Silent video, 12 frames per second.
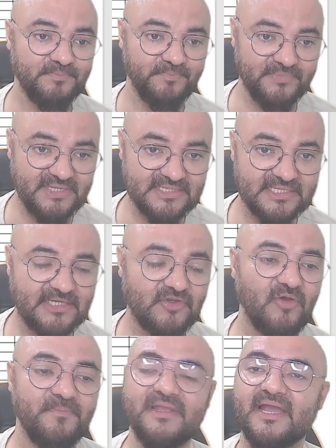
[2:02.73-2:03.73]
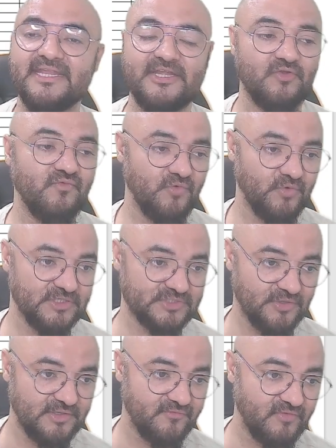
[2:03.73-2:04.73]
these are the topic I need to focus
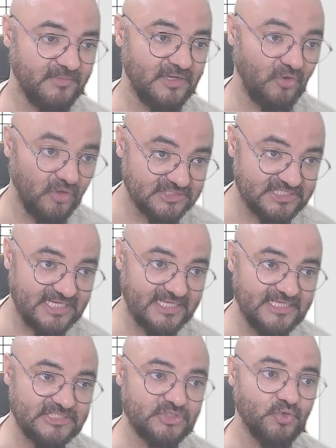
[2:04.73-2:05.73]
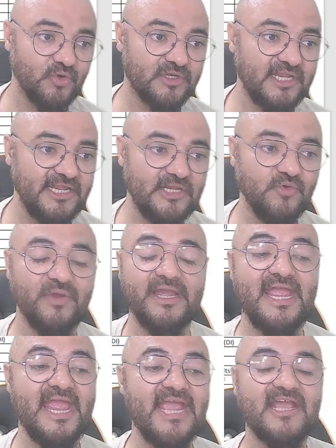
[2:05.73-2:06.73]
on. From the logic is totally new,
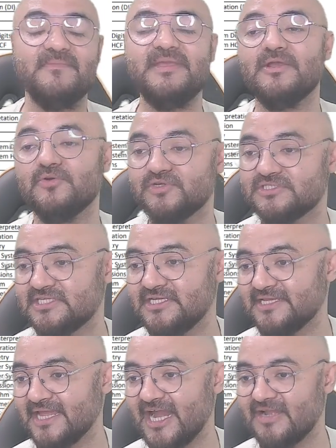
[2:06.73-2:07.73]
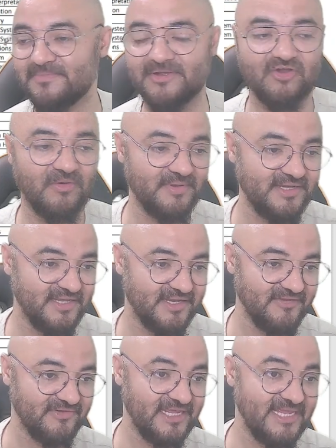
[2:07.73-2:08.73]
ek bhi question CAT mein common nahi
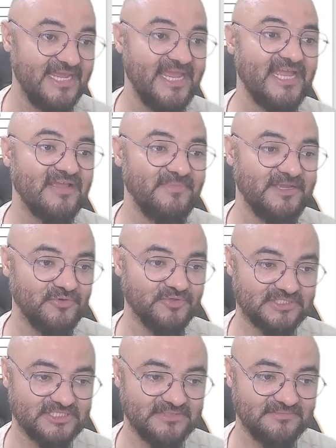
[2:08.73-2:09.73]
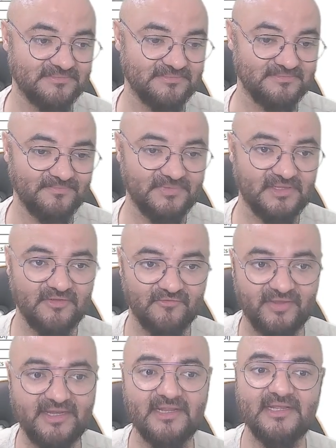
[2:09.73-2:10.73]
aane wala, ek bhi question,
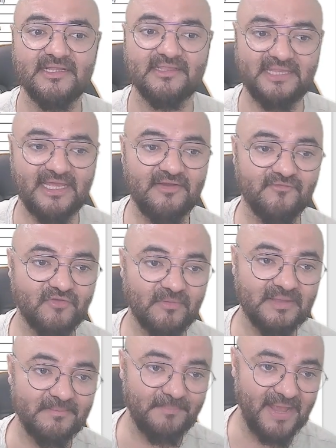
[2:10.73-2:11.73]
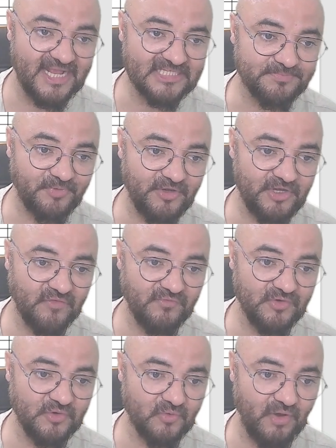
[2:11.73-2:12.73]
fine. Then from the maths point of
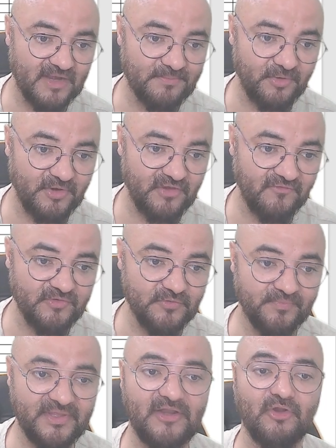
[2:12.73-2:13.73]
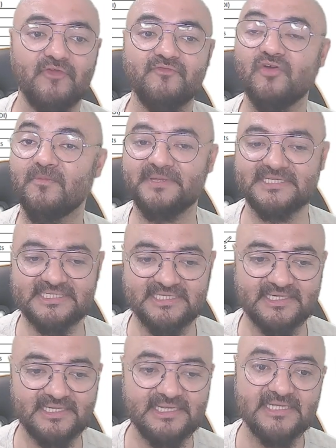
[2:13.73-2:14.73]
view, quant point of view, there are a lot of topics
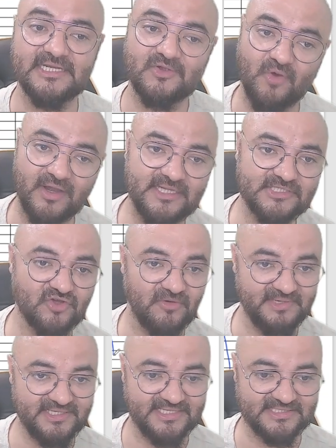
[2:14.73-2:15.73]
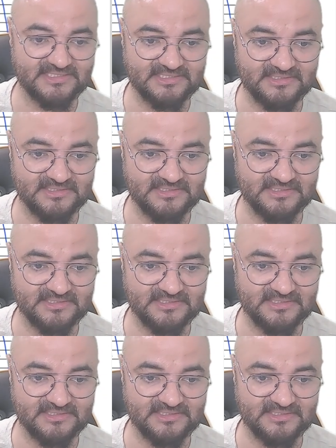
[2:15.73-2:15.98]
here. Quant is common, yes.